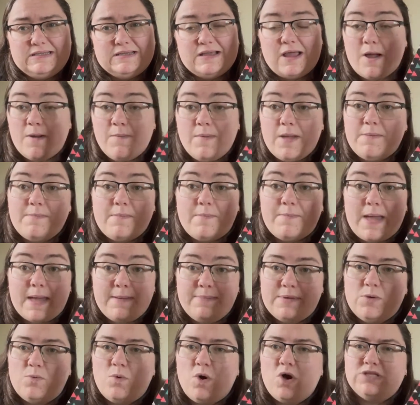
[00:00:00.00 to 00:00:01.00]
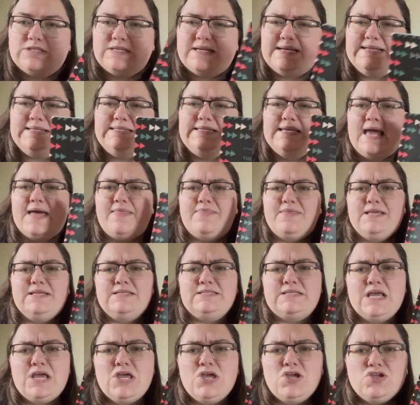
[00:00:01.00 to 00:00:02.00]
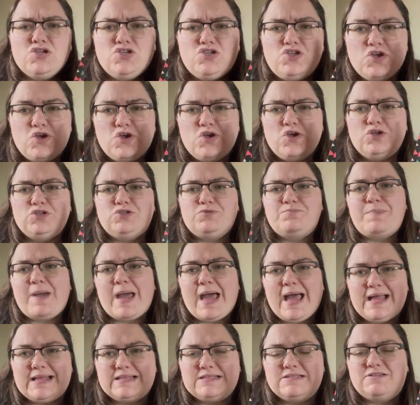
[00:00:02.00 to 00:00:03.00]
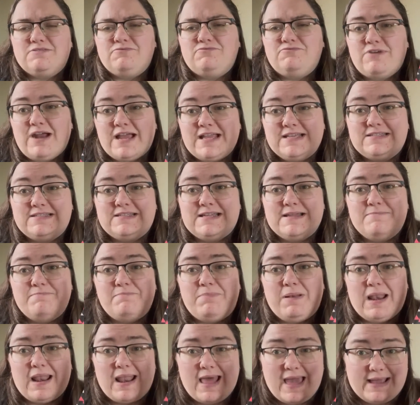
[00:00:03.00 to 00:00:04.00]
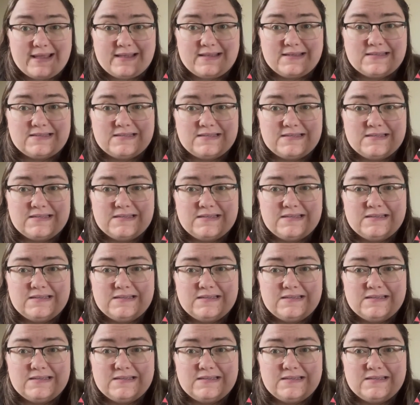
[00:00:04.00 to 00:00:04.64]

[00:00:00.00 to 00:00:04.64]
I mean, maybe it was. I need to get these good patterns of rest in place.